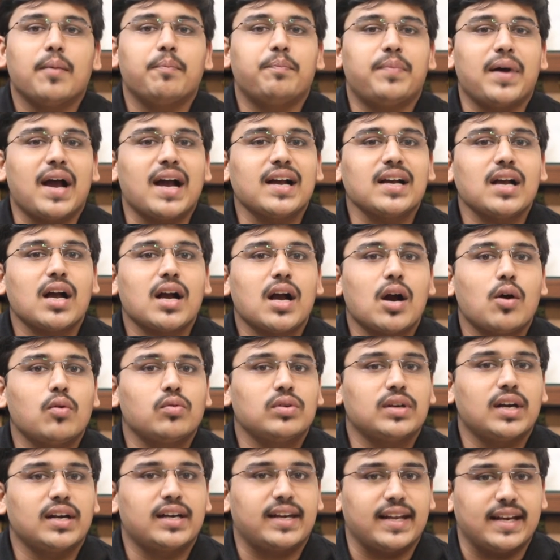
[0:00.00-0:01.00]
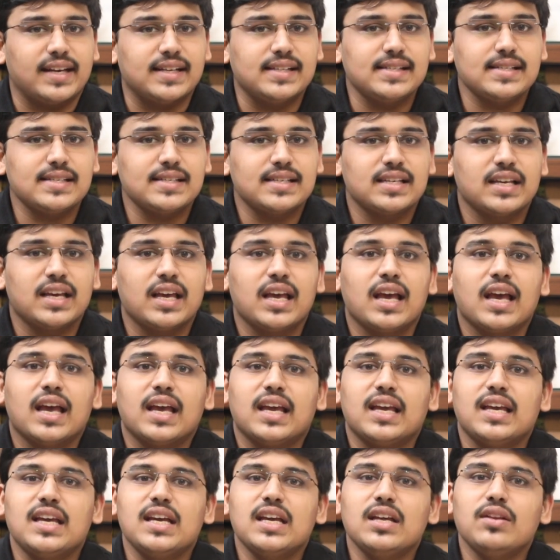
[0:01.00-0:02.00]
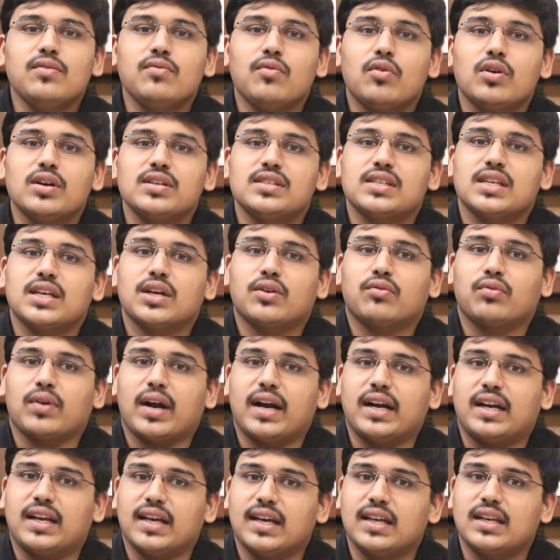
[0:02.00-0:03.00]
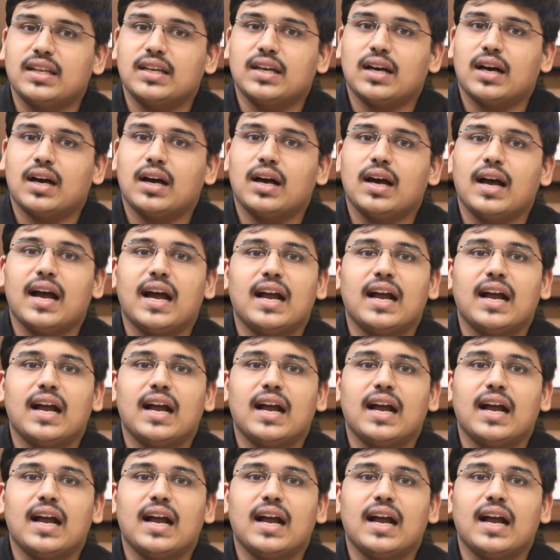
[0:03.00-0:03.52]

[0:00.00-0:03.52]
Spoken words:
bank account details, e-invoicing criteria,